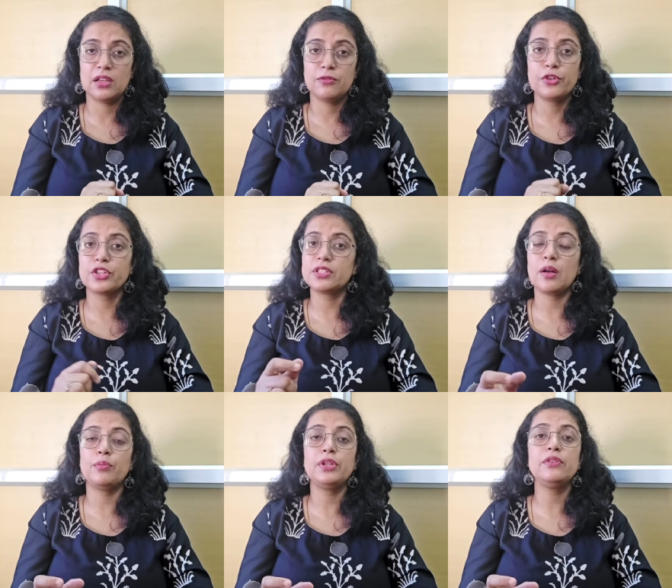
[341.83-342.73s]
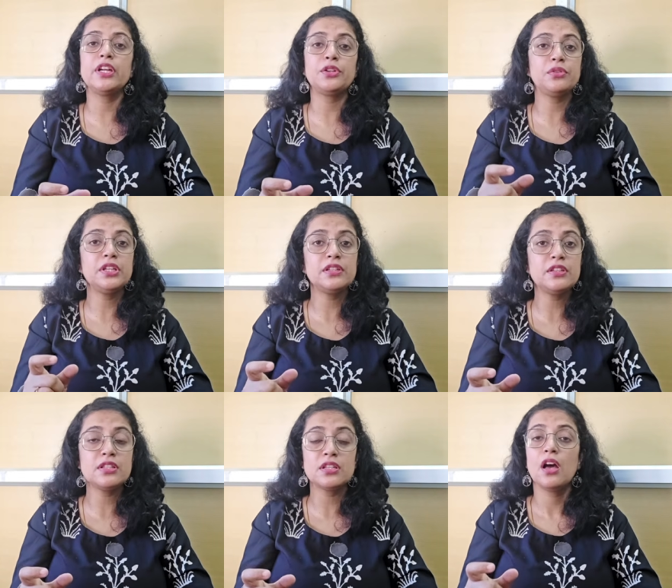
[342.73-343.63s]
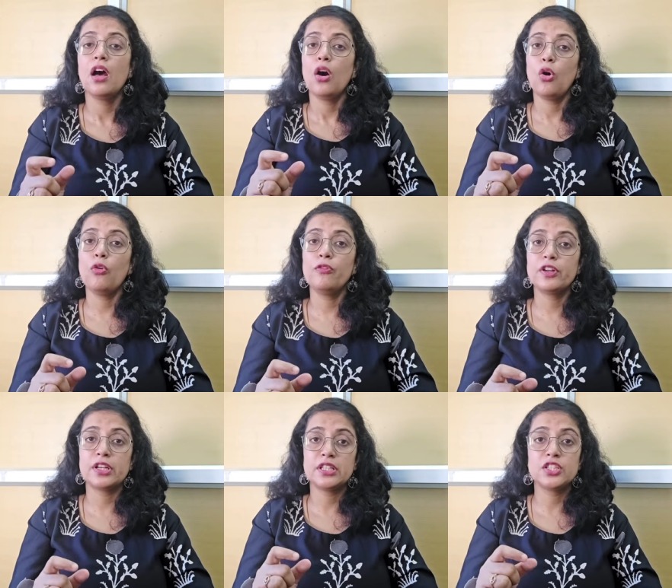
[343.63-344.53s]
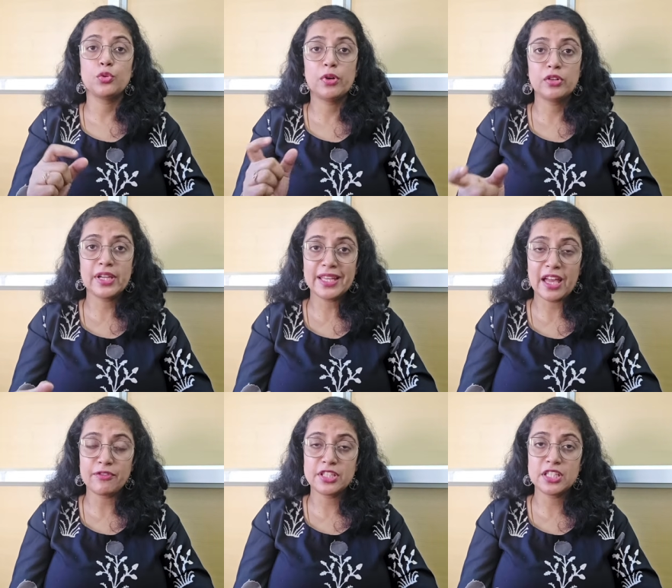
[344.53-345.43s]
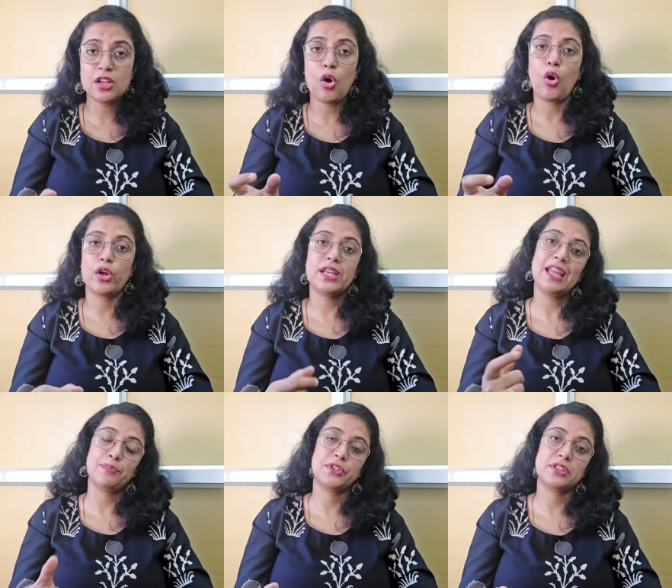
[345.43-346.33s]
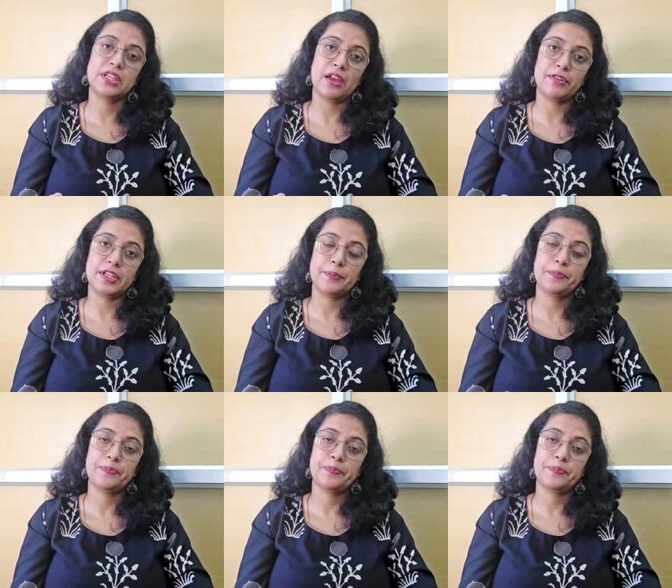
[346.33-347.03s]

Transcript: For example, you get to hear this over a tubercular cavity or an abscess cavity.